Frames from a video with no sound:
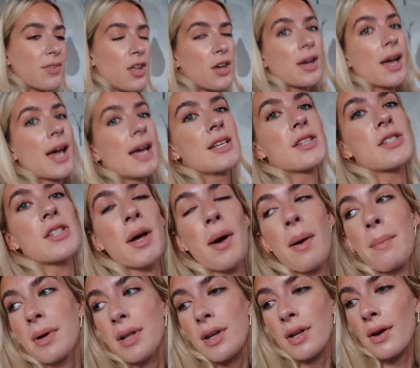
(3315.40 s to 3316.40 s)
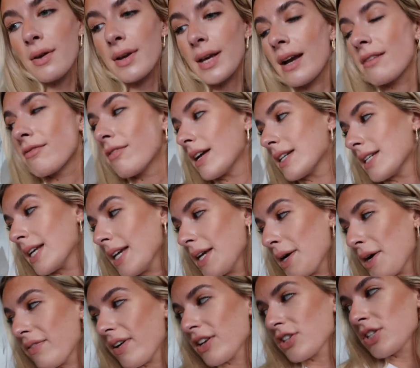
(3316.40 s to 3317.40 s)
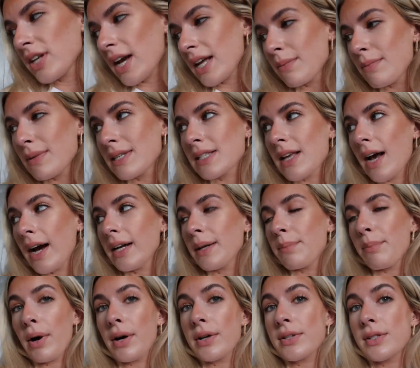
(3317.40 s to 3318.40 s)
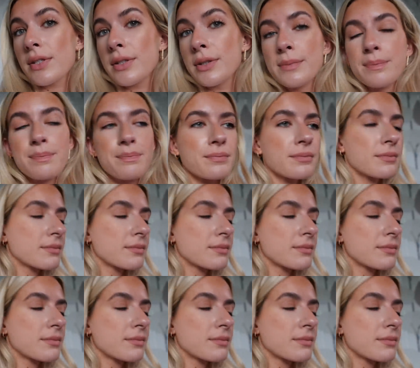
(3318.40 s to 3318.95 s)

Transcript: Okay, so I'm gonna go and get ready. Oh, I've actually had a misguided parcel,